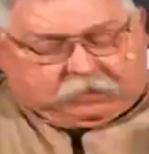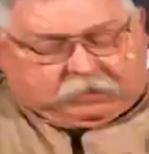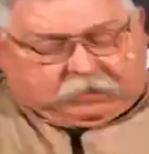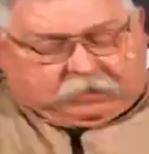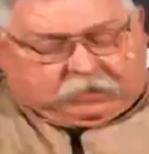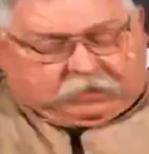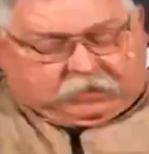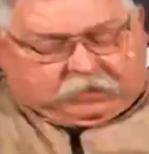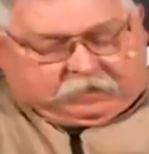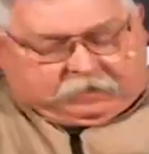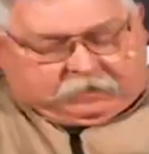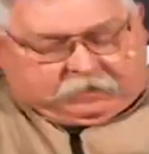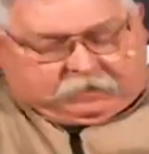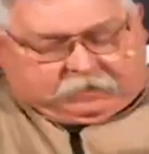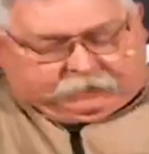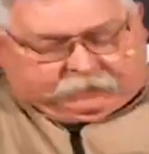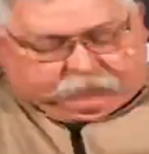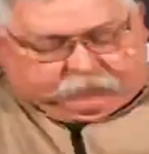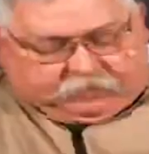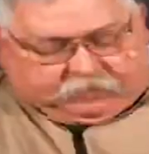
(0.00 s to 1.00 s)

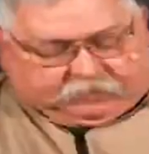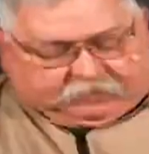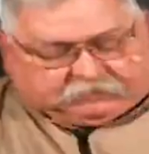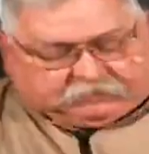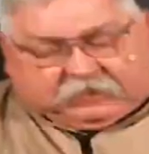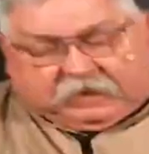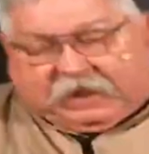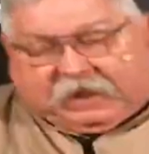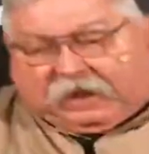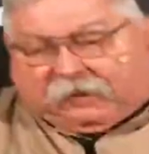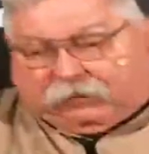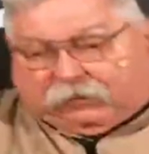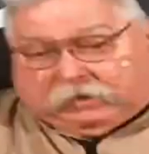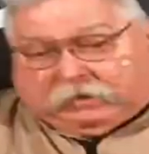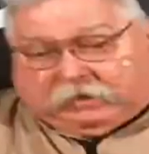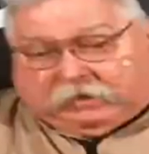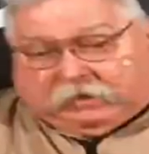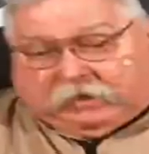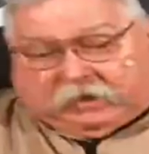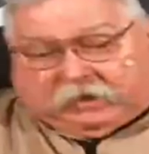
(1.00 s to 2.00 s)
Like I say, I
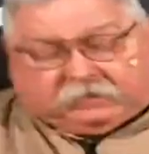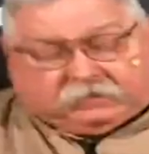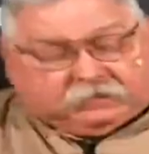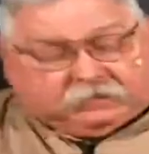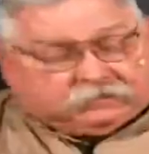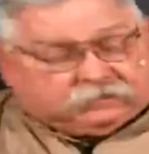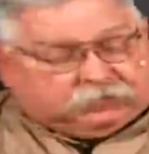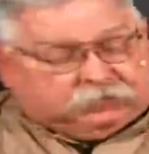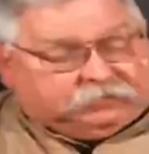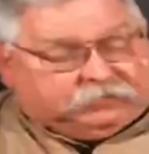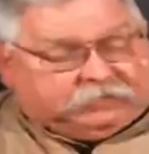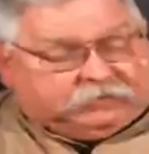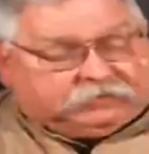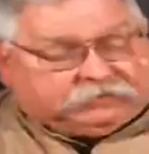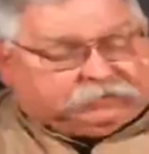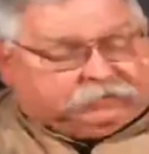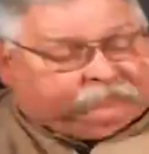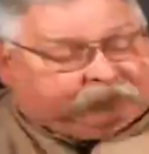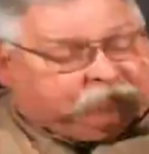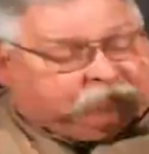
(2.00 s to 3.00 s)
really like this one. These
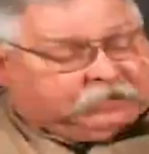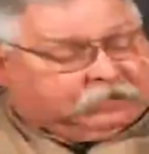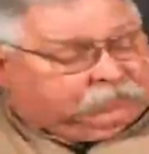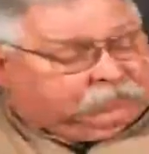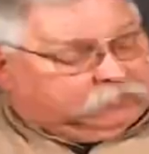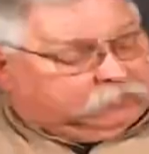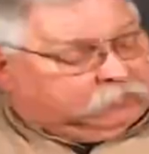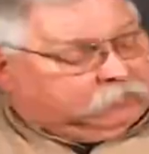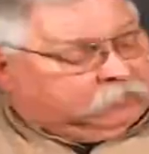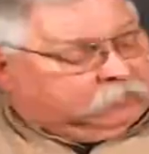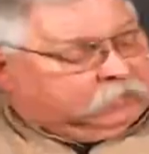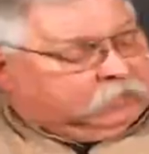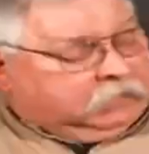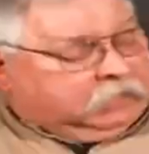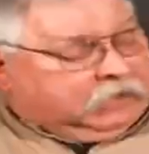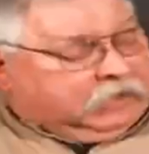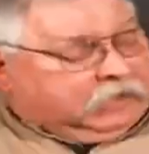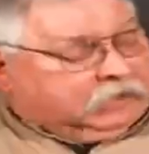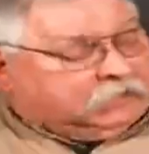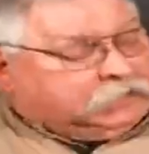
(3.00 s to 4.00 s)
are available
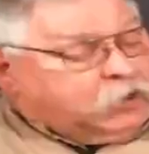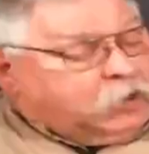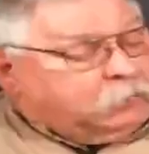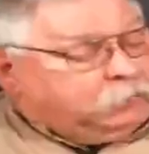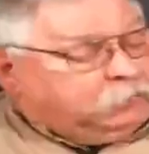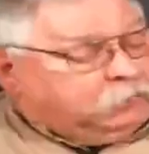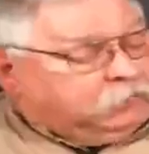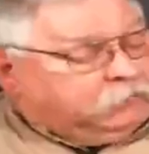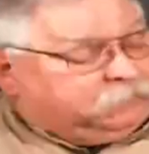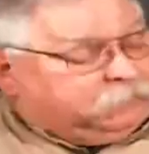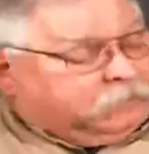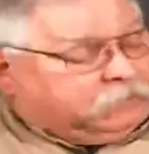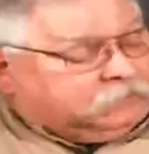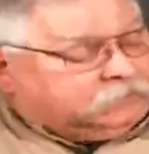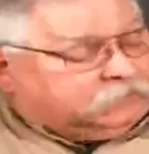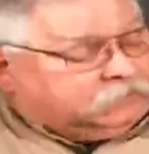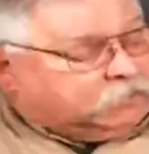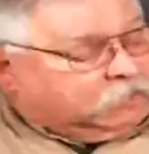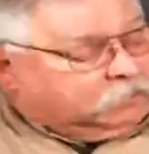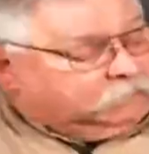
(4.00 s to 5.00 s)
at a number of
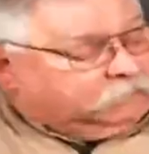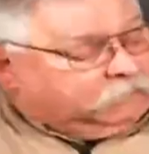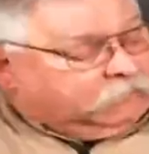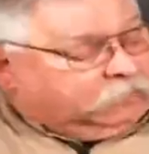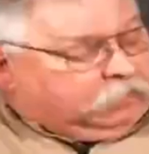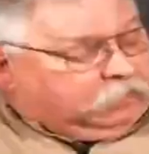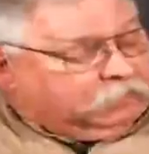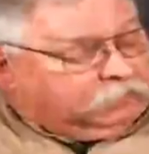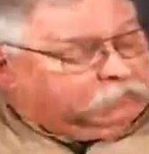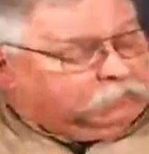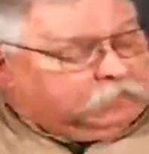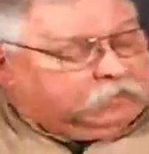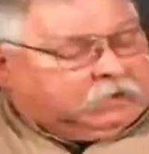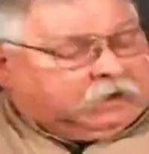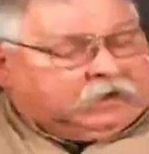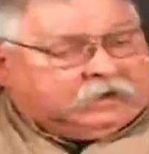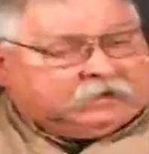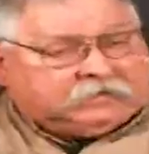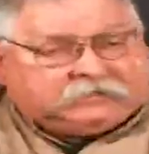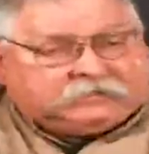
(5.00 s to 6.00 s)
places. Hartville Hardware
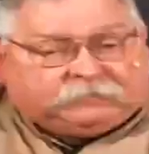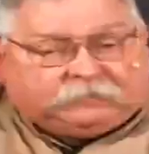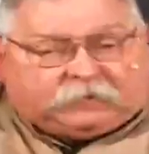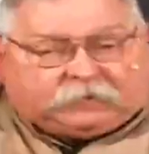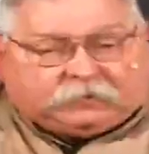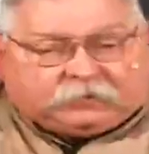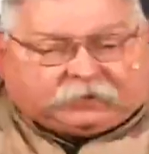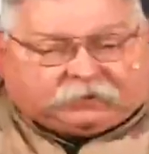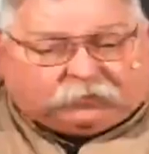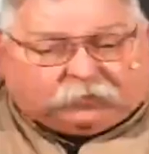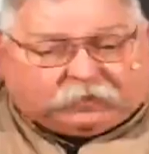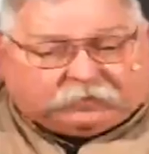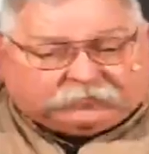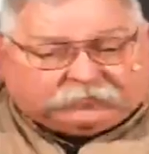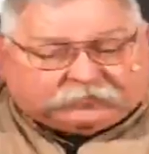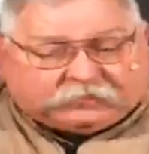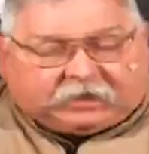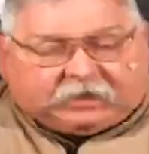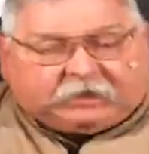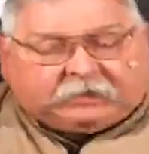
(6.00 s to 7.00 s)
has them on their
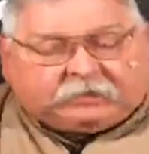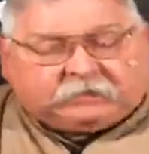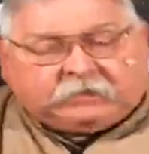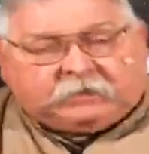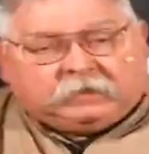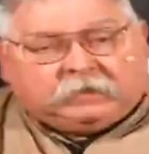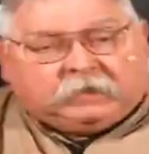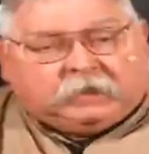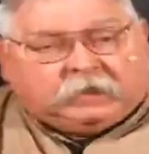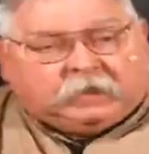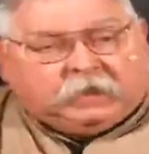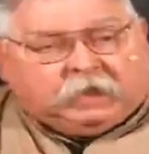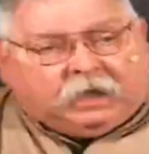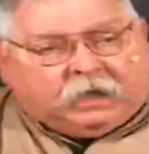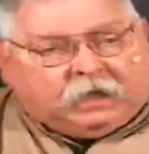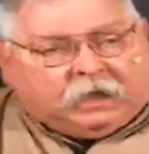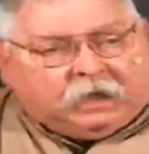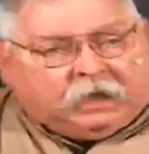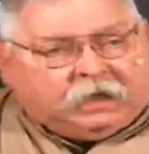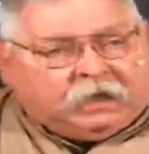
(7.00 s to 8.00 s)
website.
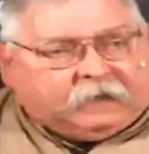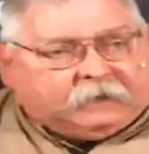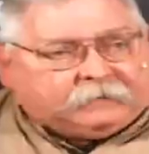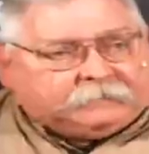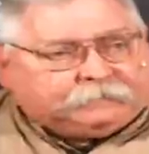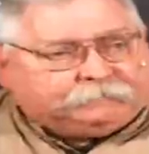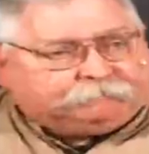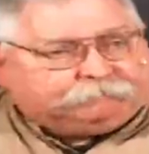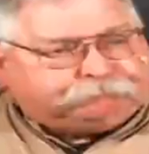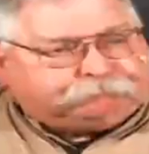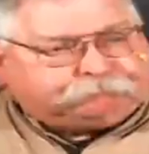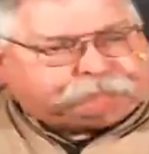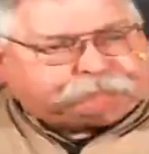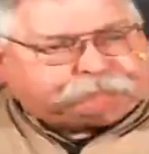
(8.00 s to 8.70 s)
I'm